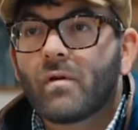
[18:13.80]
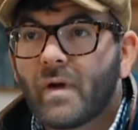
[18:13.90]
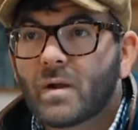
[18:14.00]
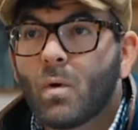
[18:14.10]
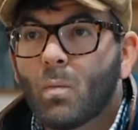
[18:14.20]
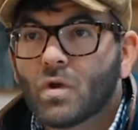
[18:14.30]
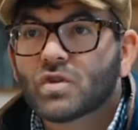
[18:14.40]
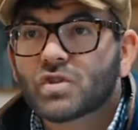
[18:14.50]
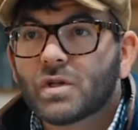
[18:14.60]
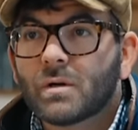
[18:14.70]
if anyone
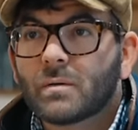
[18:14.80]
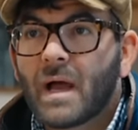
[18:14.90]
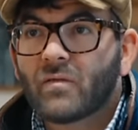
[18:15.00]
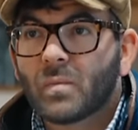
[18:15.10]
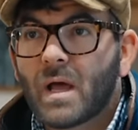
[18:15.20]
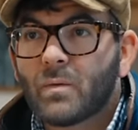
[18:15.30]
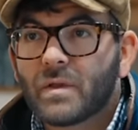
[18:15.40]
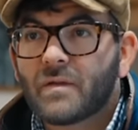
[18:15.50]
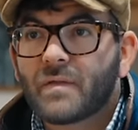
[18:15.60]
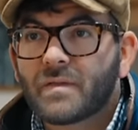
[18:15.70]
wants to have a play
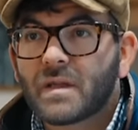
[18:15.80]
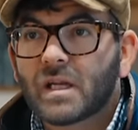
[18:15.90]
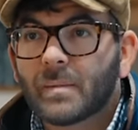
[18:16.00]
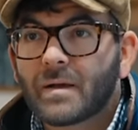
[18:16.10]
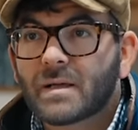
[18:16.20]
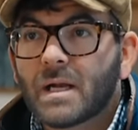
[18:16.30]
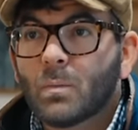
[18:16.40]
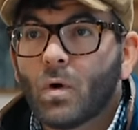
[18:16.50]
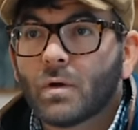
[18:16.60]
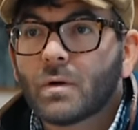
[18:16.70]
with it, if they're thinking about
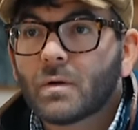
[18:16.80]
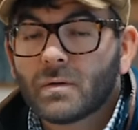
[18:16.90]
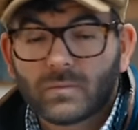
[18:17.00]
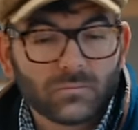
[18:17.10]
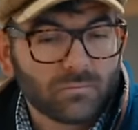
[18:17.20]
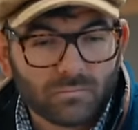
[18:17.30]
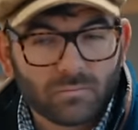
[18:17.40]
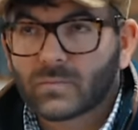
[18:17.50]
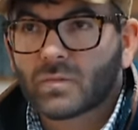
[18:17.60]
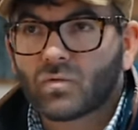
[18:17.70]
getting one.
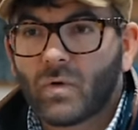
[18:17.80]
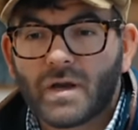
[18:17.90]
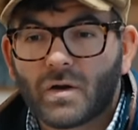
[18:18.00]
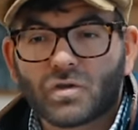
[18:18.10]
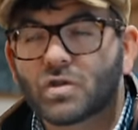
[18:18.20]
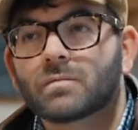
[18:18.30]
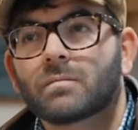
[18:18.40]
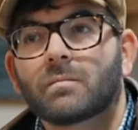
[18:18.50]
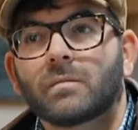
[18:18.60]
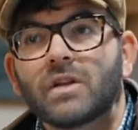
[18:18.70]
Great, I can just
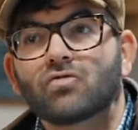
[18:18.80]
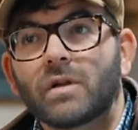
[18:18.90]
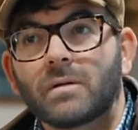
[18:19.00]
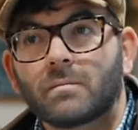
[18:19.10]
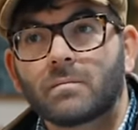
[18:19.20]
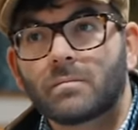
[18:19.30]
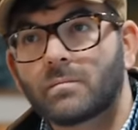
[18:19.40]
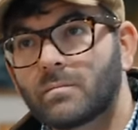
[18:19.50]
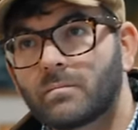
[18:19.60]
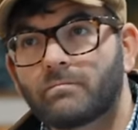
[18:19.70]
literally
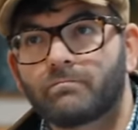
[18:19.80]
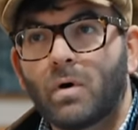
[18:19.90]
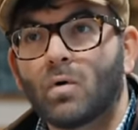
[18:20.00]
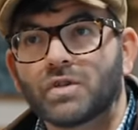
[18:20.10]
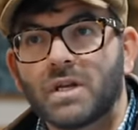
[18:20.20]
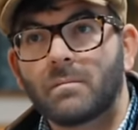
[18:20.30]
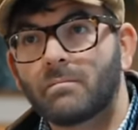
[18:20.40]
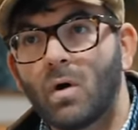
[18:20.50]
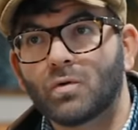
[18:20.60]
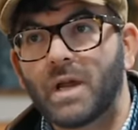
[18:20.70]
bolt in,
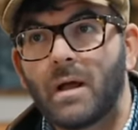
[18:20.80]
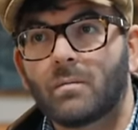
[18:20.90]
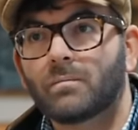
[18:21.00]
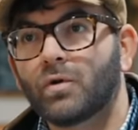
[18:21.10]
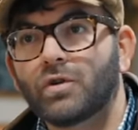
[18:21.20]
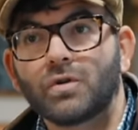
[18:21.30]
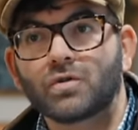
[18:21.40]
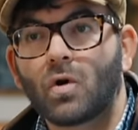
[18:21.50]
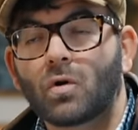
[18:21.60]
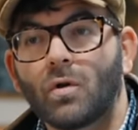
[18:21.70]
bolt out, put the new
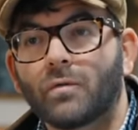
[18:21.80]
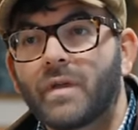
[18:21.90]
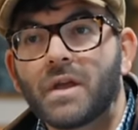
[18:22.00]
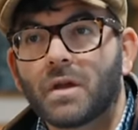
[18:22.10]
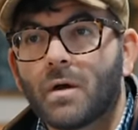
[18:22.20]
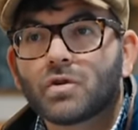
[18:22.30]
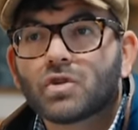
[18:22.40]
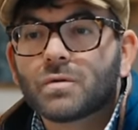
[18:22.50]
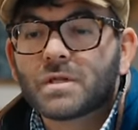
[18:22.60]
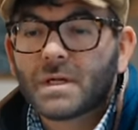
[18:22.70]
stock on, there you go,
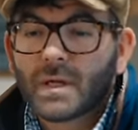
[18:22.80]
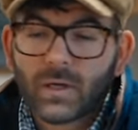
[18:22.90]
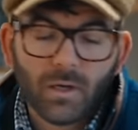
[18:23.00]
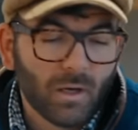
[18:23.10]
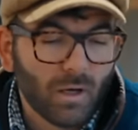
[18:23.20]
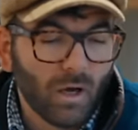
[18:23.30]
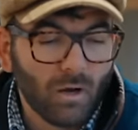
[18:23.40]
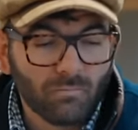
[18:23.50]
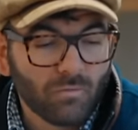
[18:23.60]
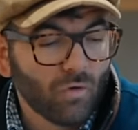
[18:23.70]
shoot it.
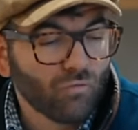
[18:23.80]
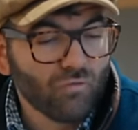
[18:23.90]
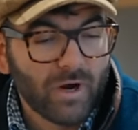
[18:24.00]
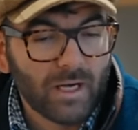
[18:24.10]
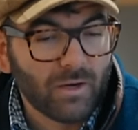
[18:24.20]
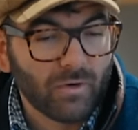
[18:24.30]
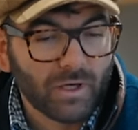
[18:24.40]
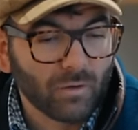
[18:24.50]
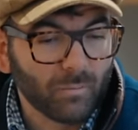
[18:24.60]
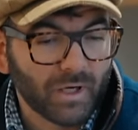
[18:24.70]
Really,
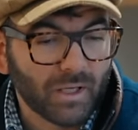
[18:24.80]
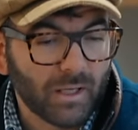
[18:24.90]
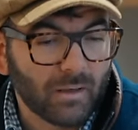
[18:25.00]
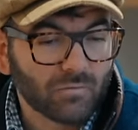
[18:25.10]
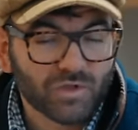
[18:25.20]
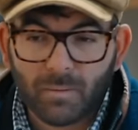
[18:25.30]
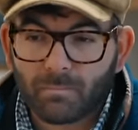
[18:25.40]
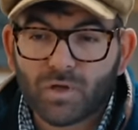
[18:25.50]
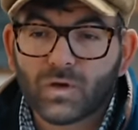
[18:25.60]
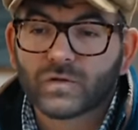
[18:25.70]
really good bit of kit, so
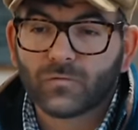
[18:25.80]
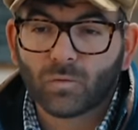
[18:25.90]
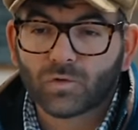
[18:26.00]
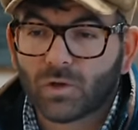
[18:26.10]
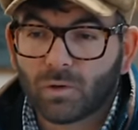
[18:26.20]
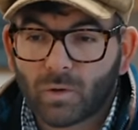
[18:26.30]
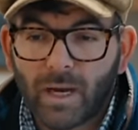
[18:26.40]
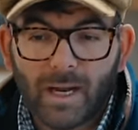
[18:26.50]
beautiful to look